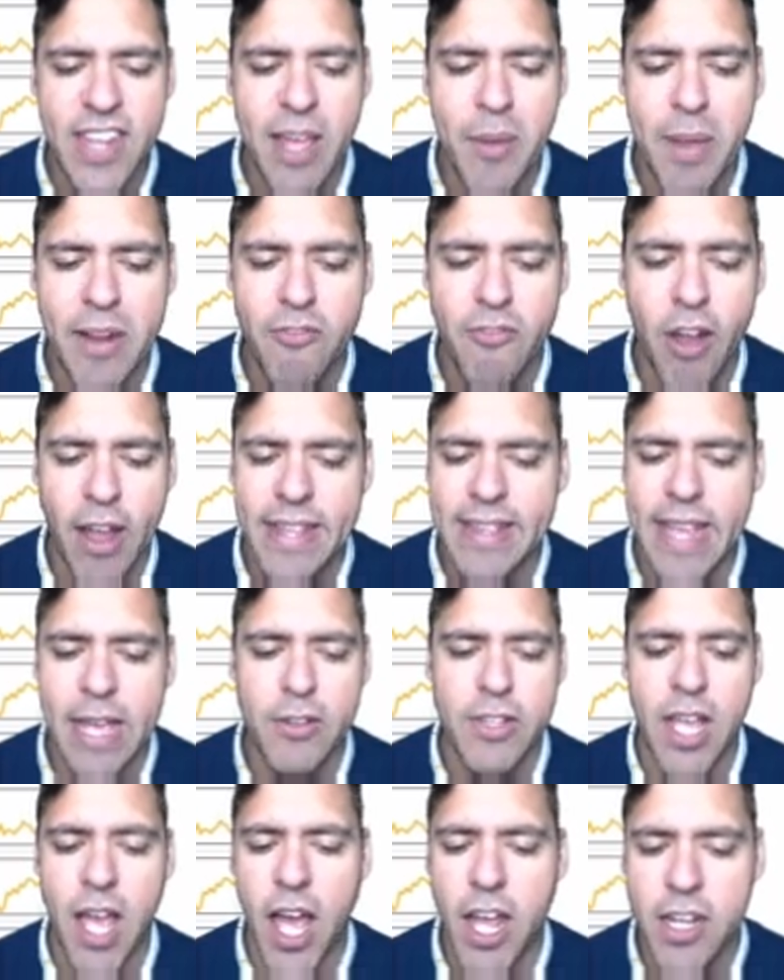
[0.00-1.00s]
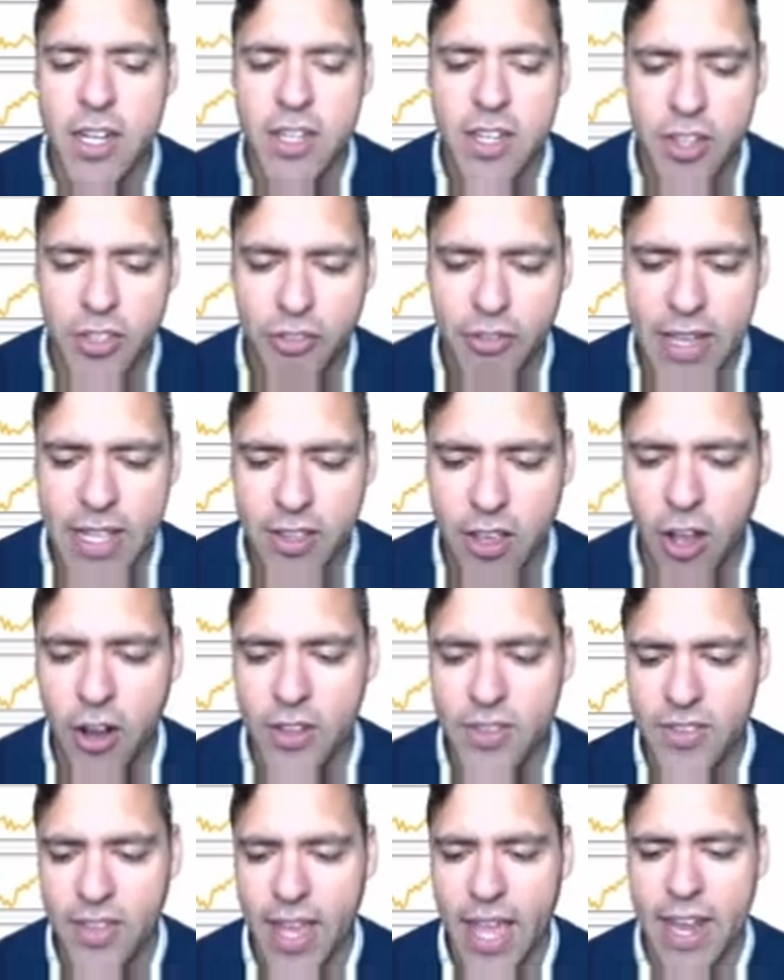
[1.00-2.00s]
it went right down to under
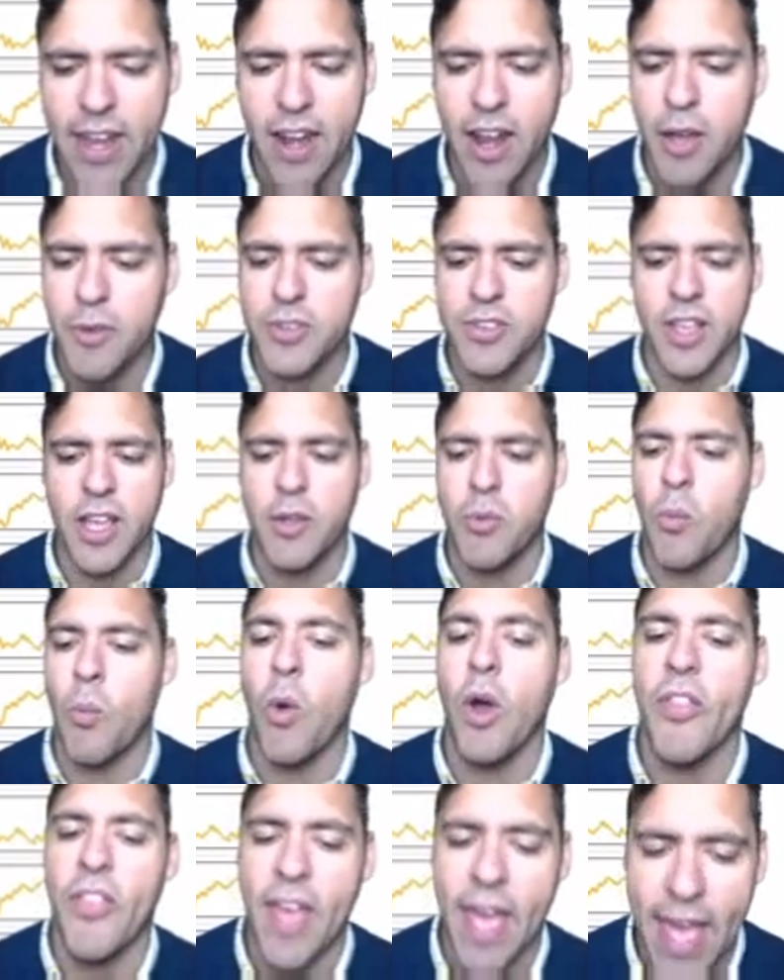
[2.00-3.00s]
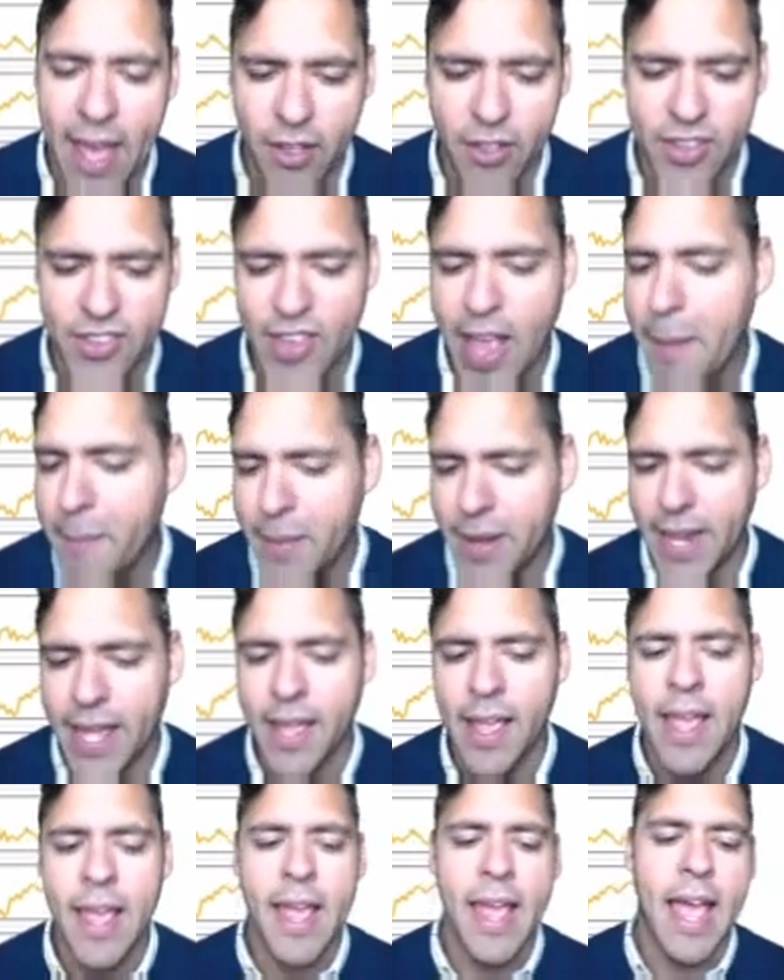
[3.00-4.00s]
$3 again. And I was like, what the hell is happening?
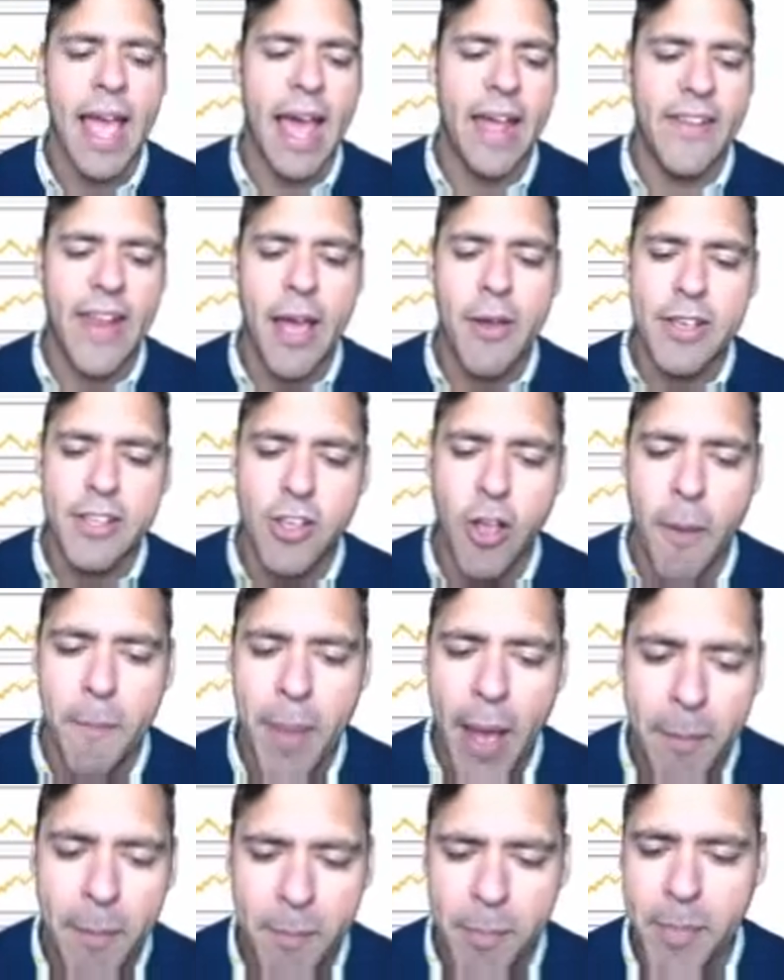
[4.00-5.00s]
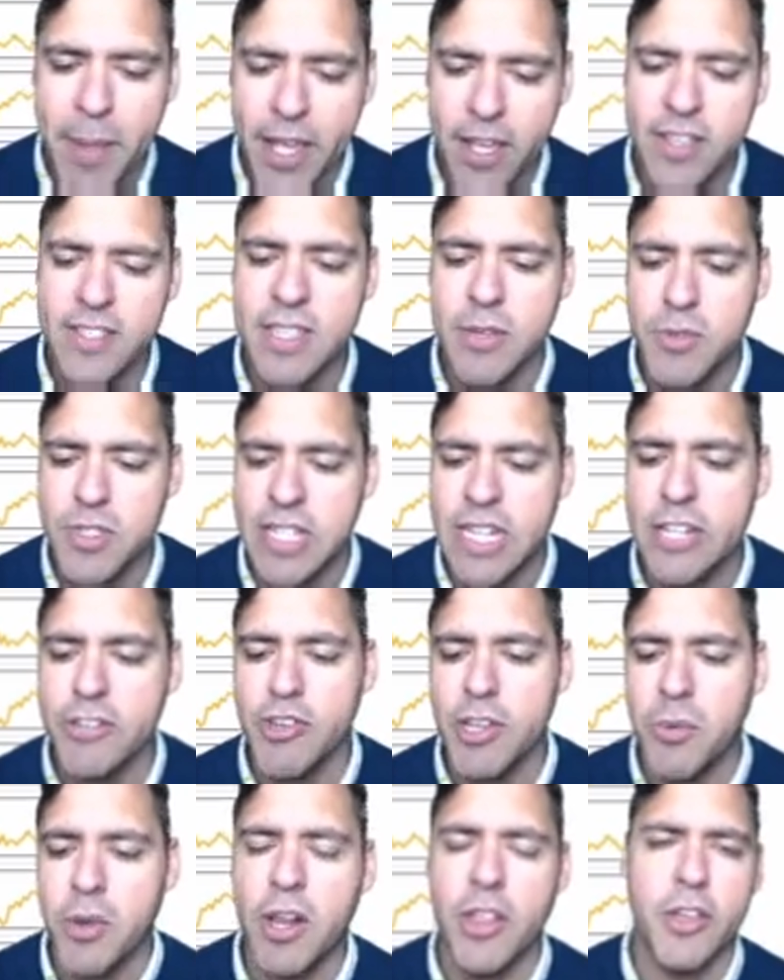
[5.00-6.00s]
And now it's got pumped because it was
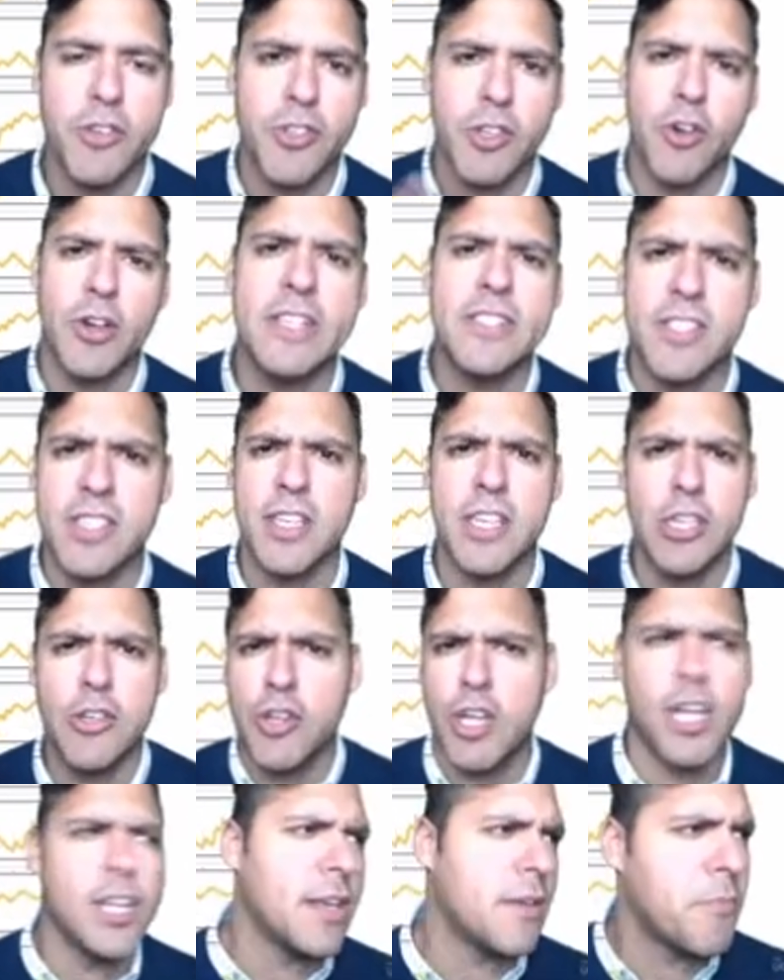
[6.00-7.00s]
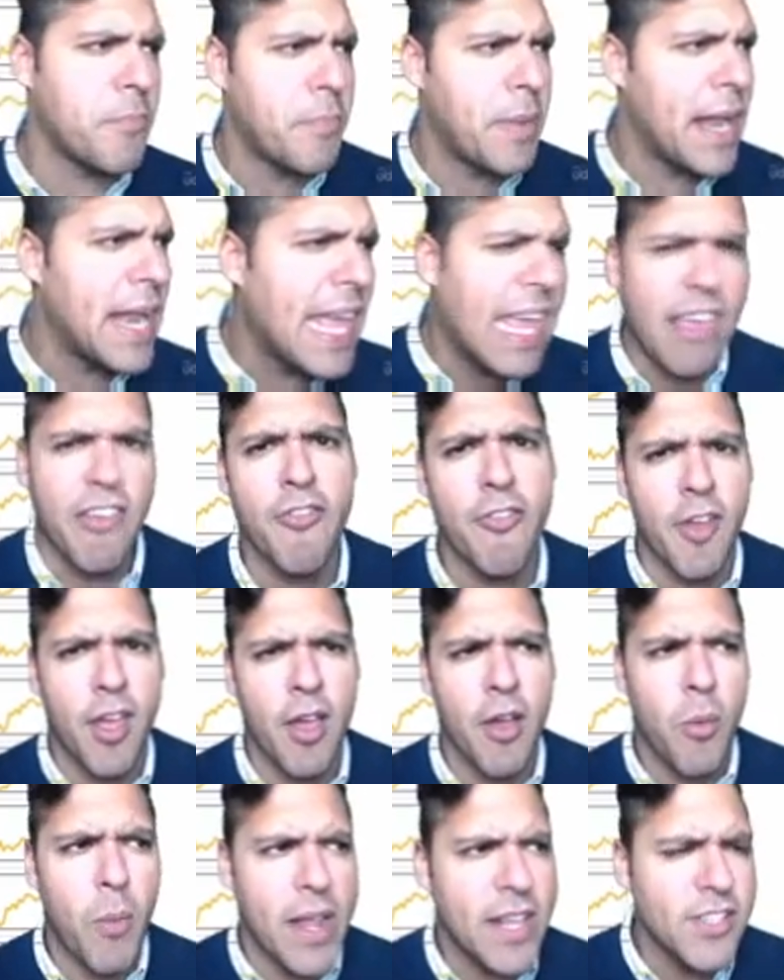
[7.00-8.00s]
literally one of those coins that you couldn't believe
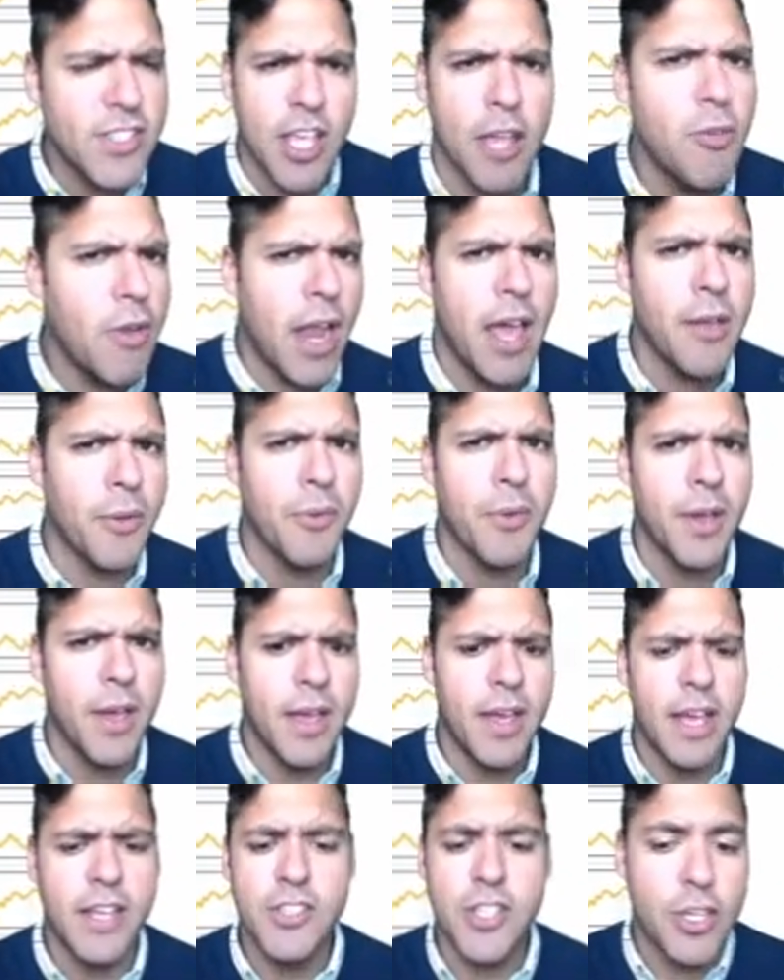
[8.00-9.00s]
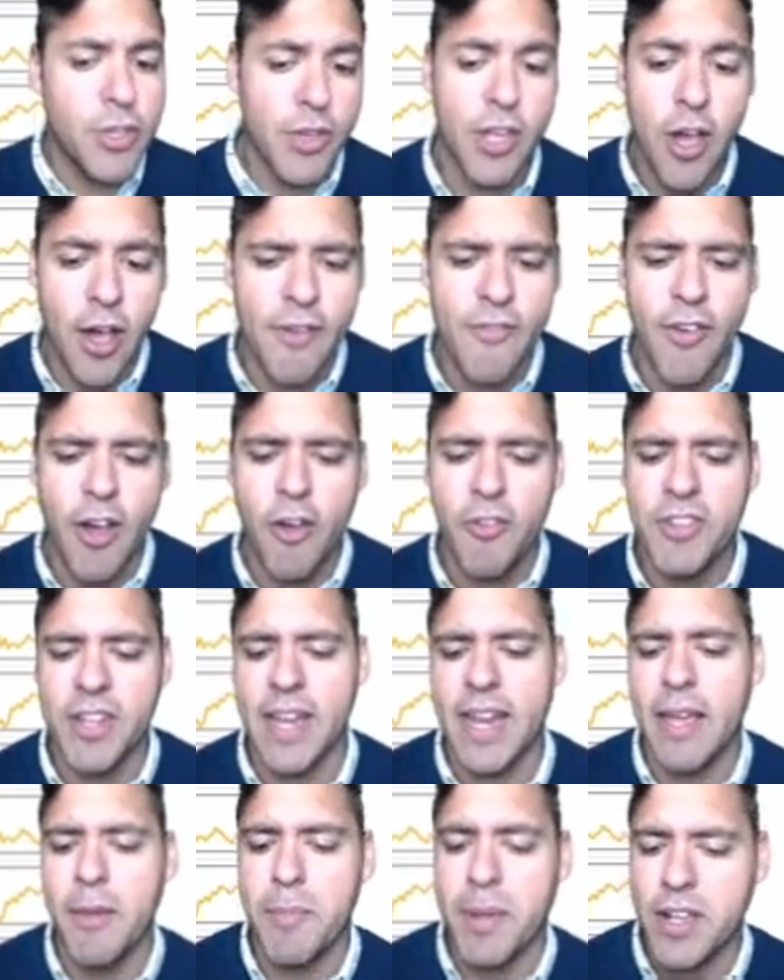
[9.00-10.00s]
went so low. And so you got involved in
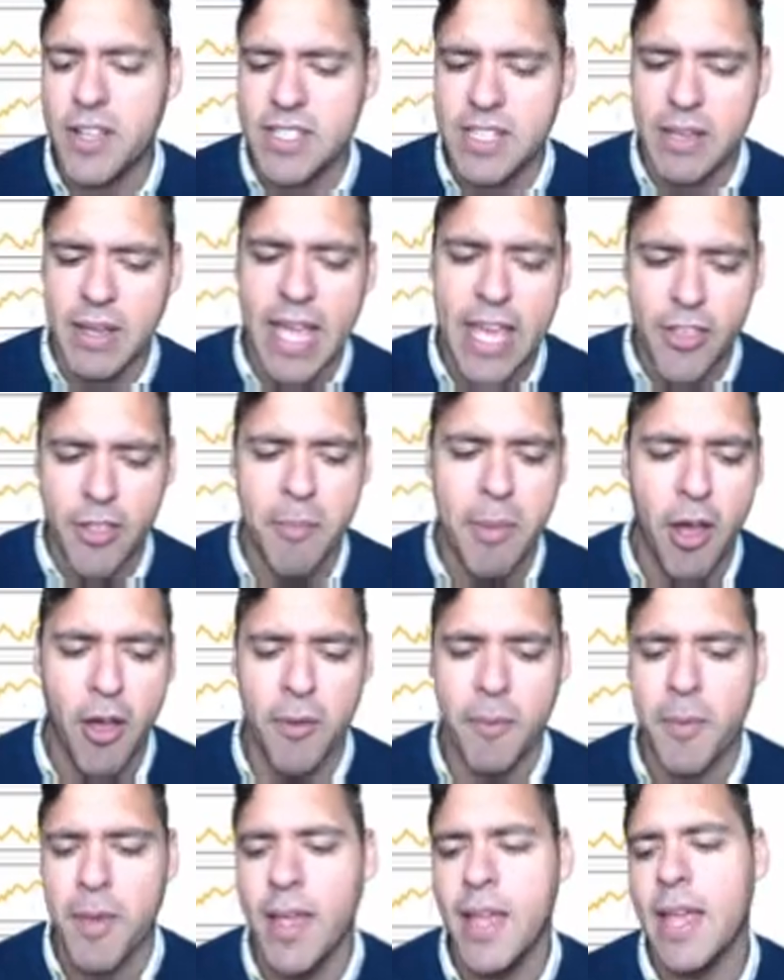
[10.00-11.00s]
it because it hit the bottom.